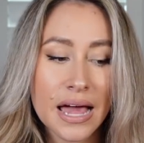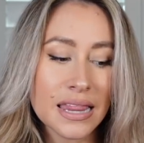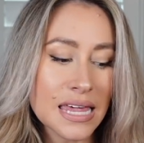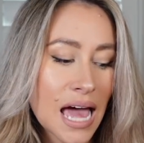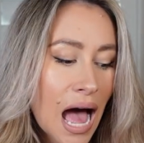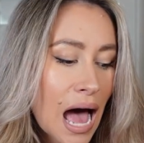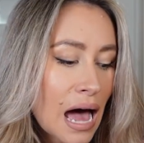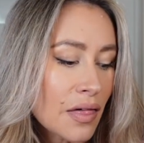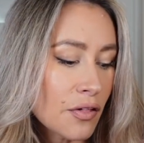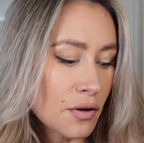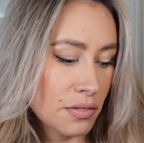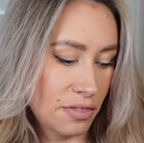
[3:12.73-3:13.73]
The
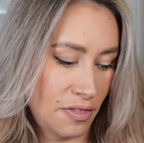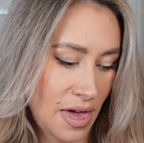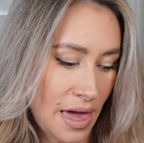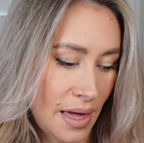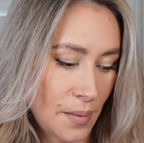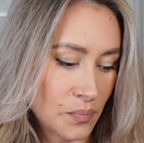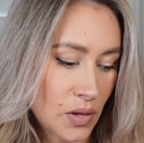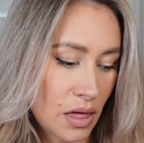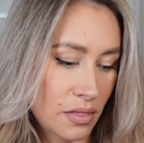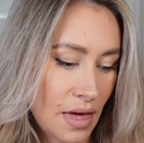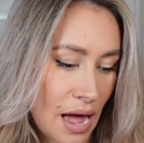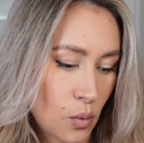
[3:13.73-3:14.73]
other thing
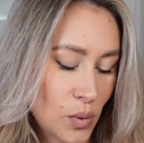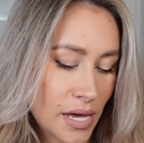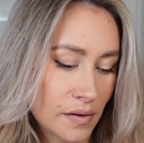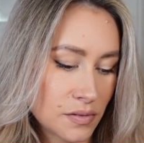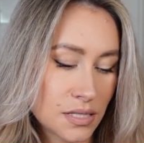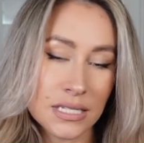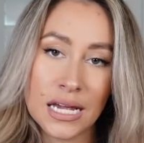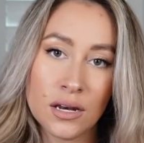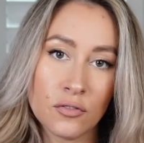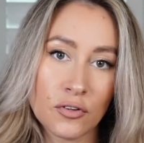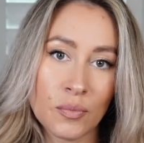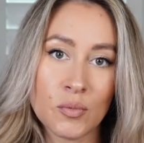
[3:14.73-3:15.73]
that we have
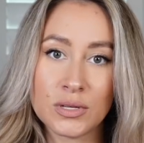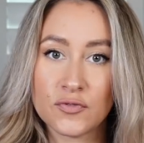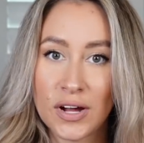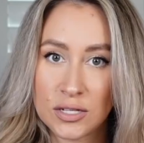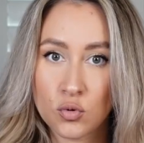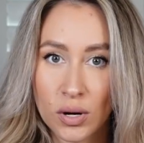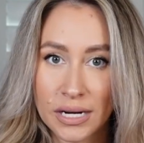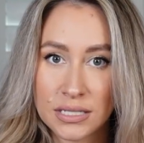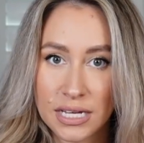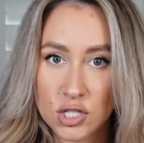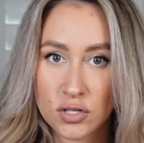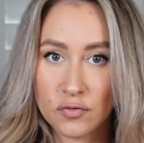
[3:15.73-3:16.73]
seen from the Miss France
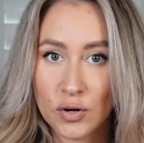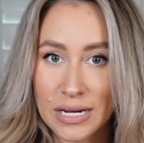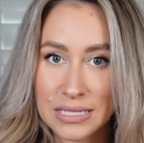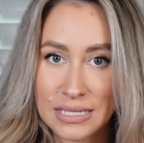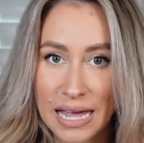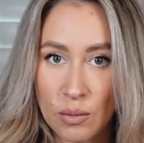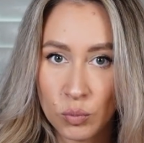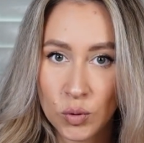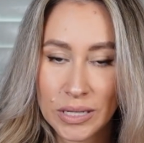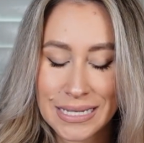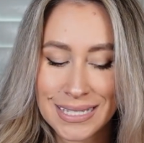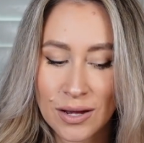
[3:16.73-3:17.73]
organization, for example,
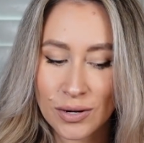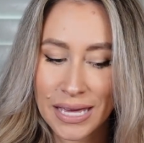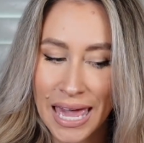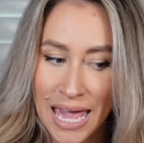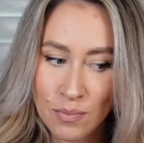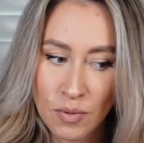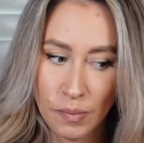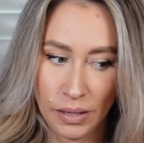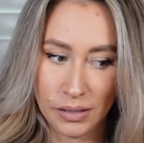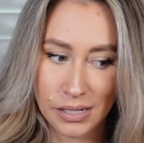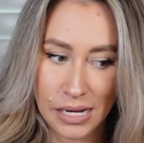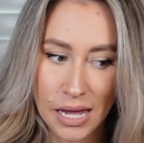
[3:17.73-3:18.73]
is their
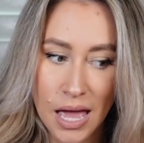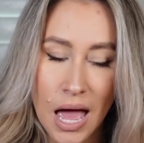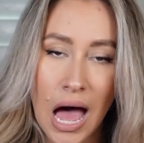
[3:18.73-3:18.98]
capability